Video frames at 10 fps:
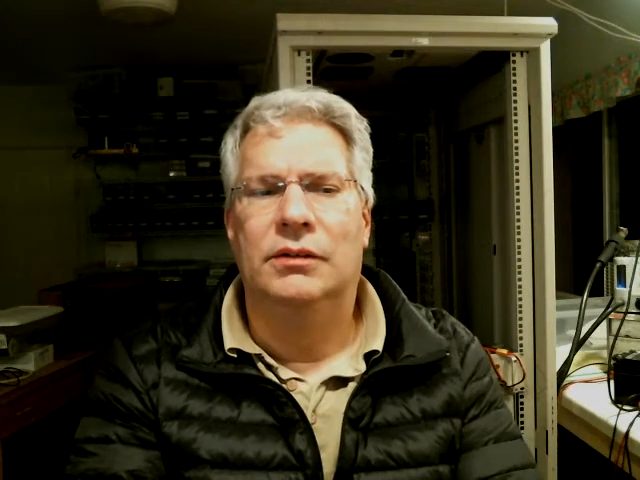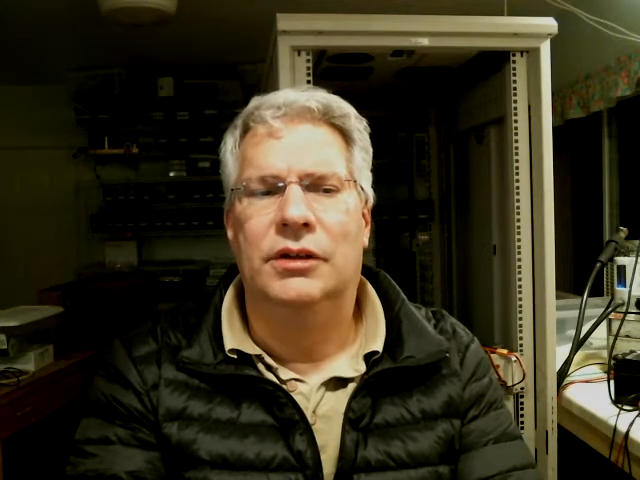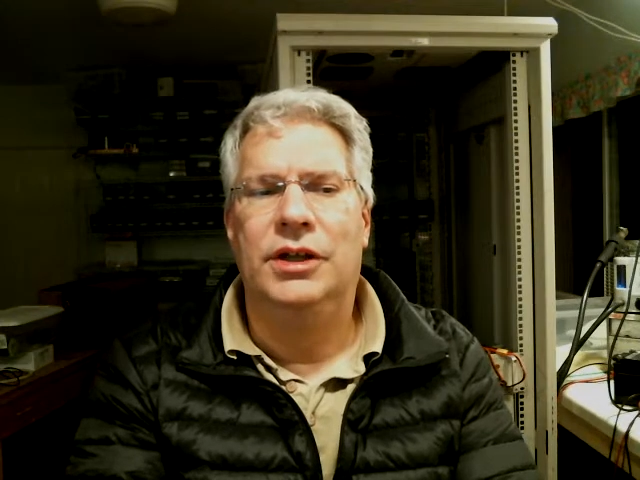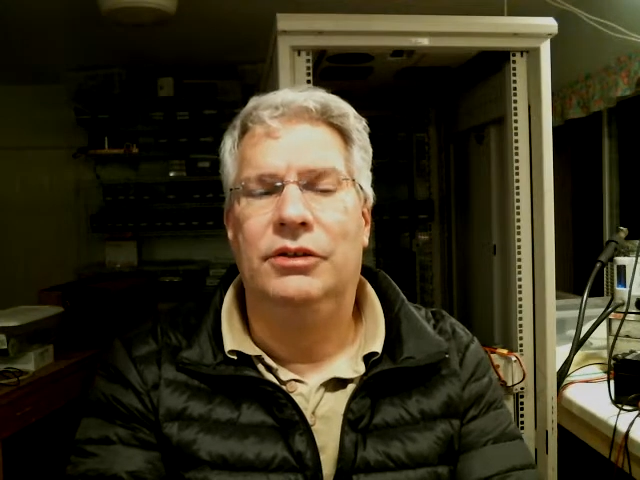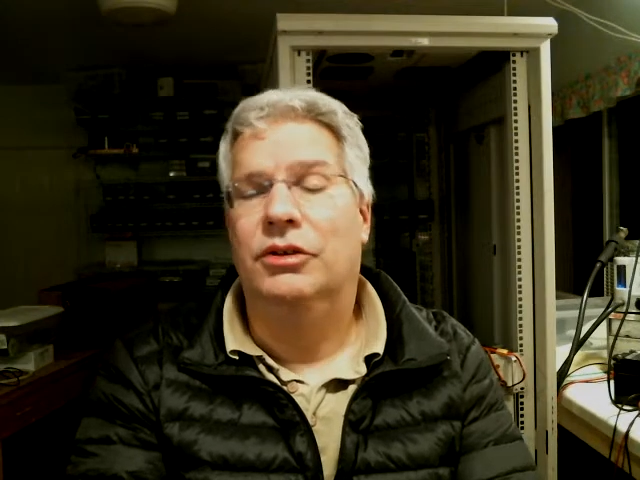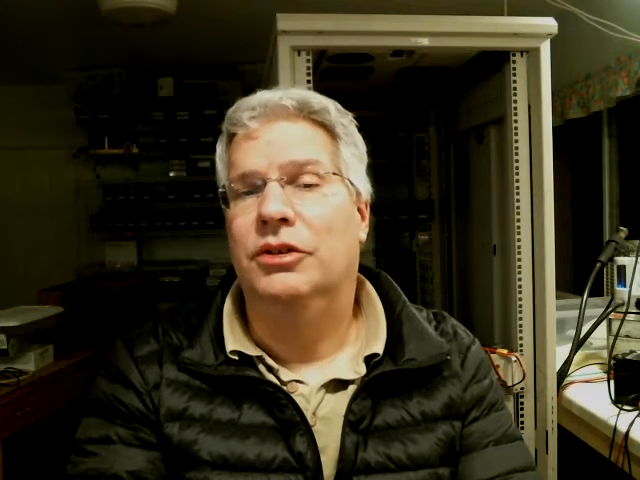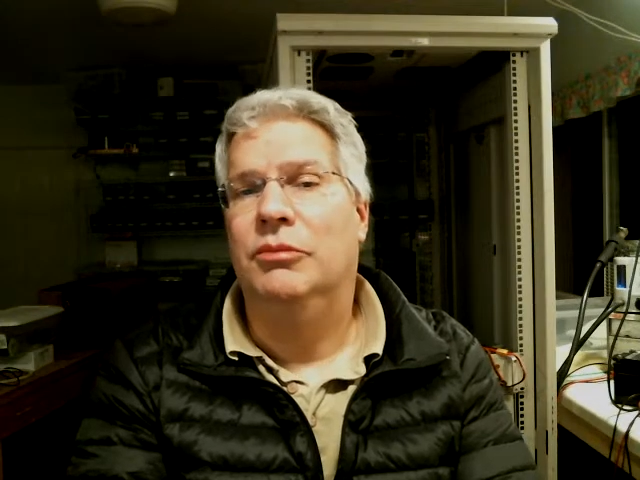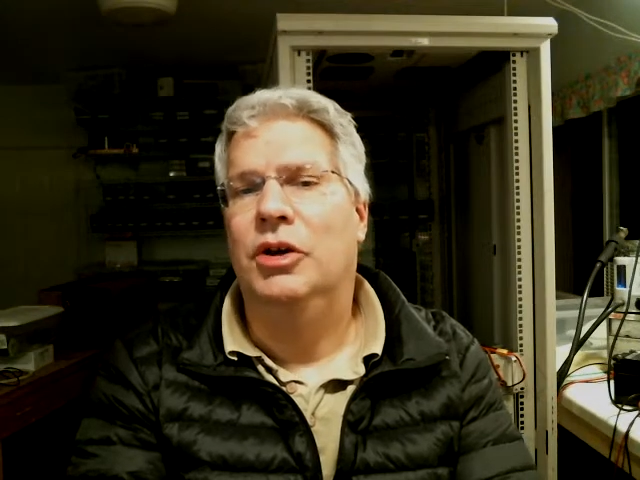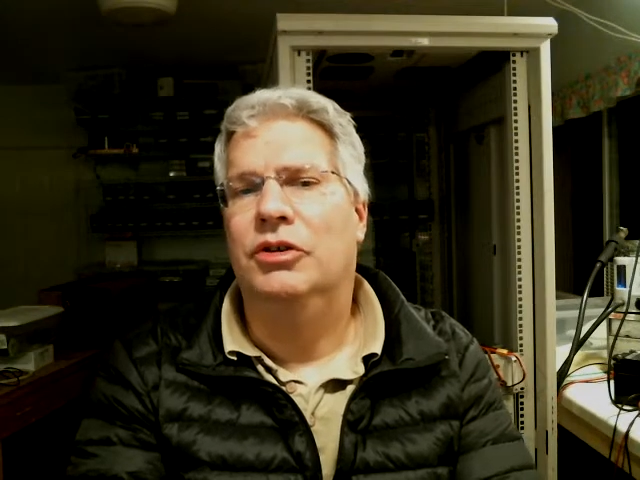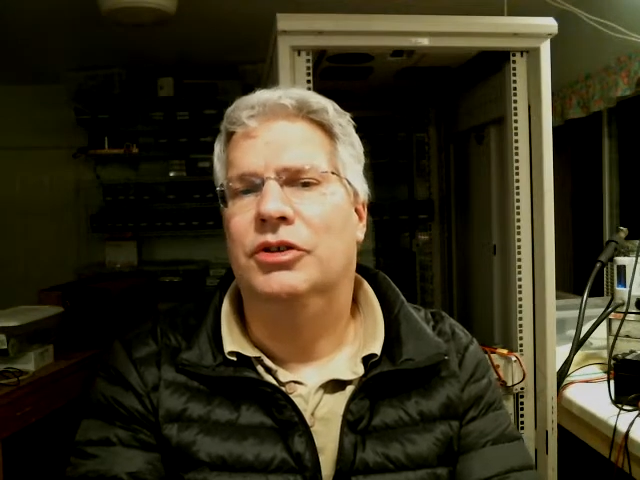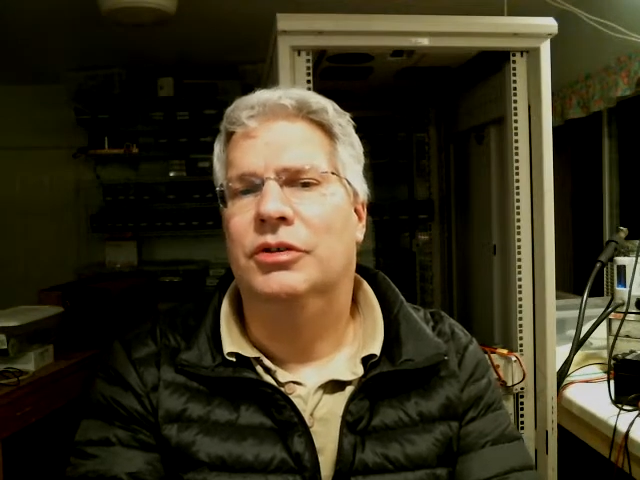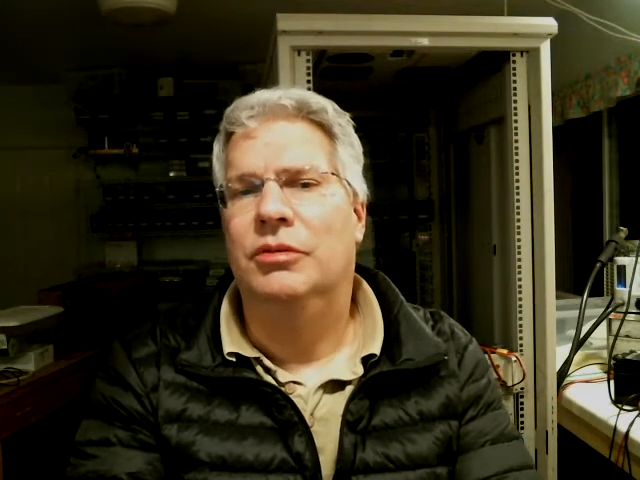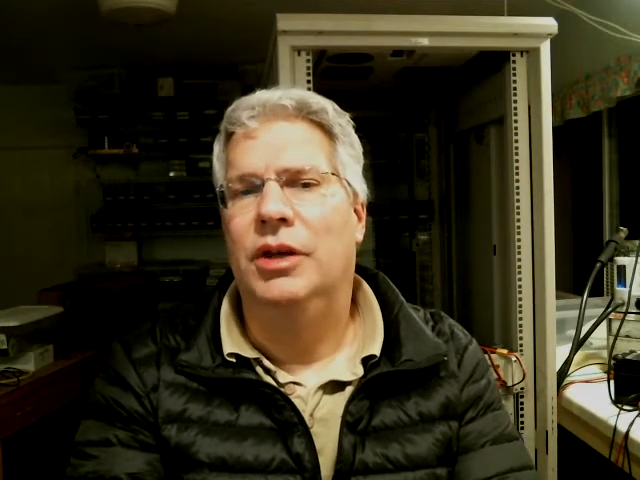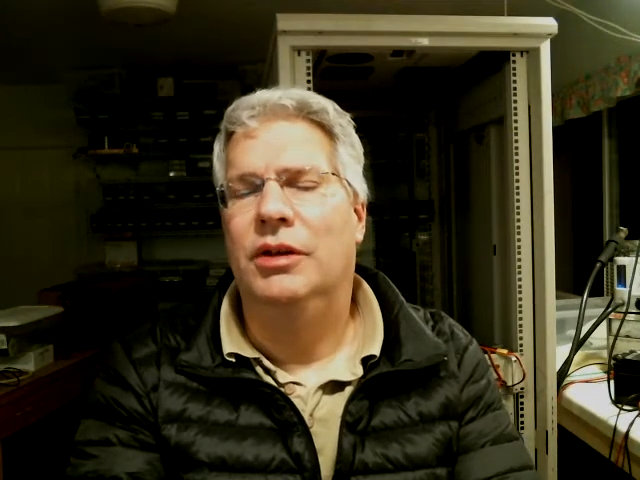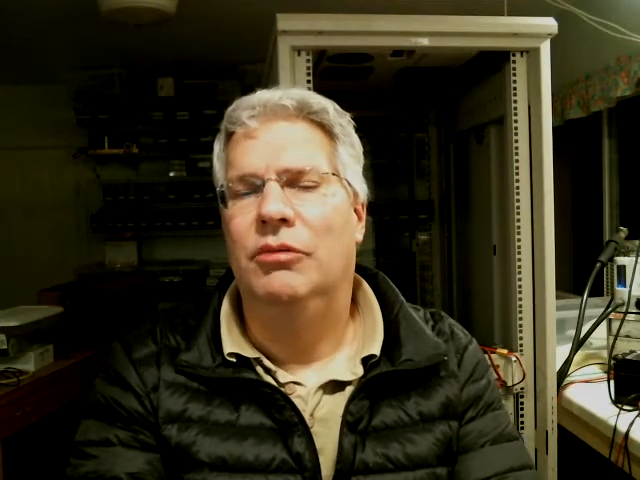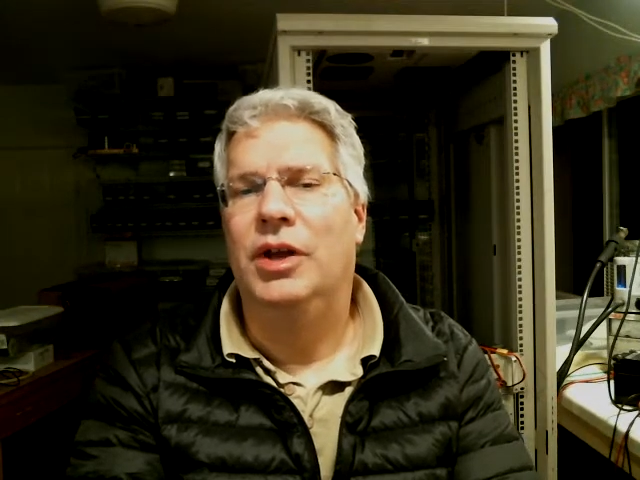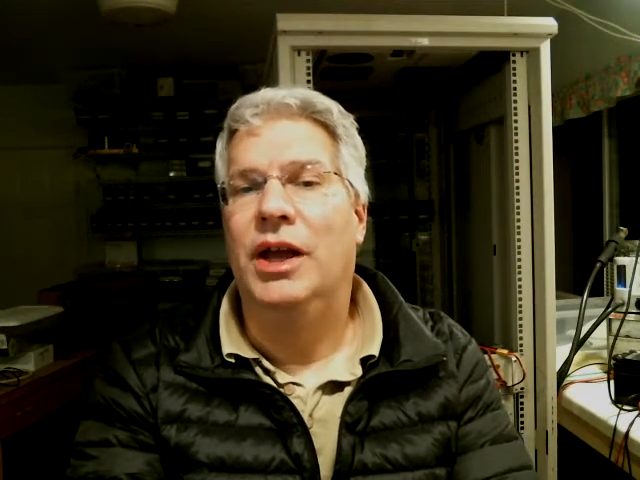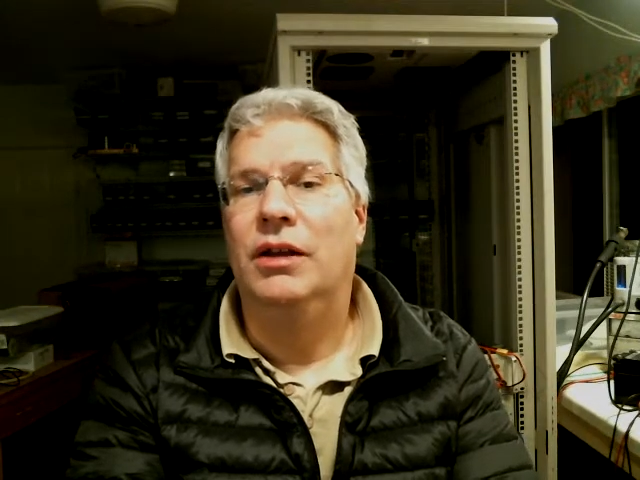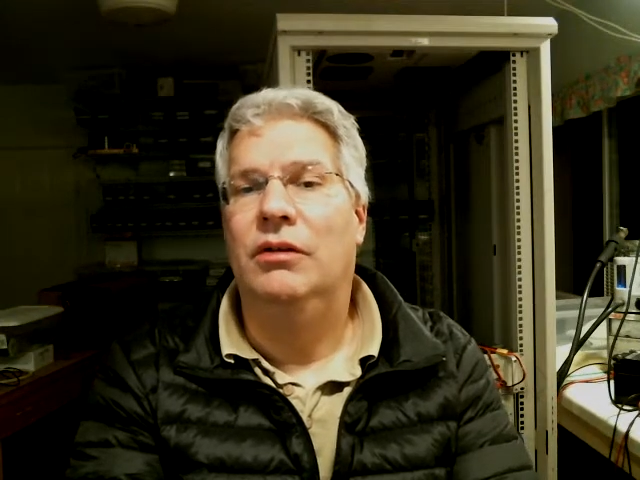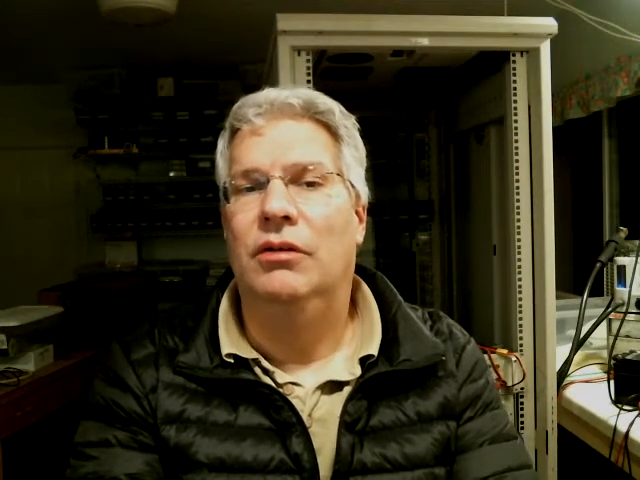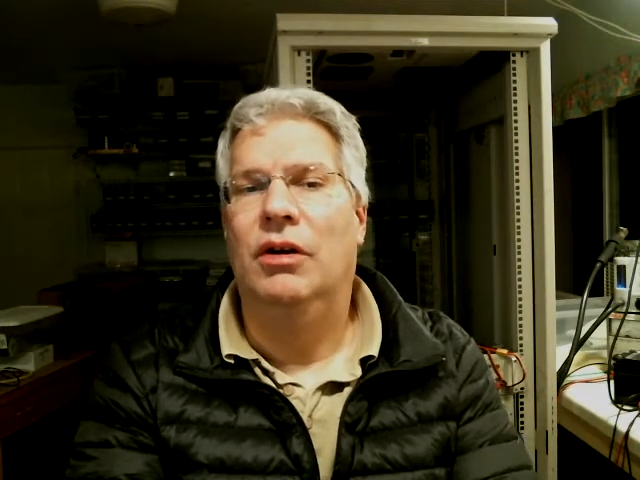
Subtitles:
he took some notes, and we had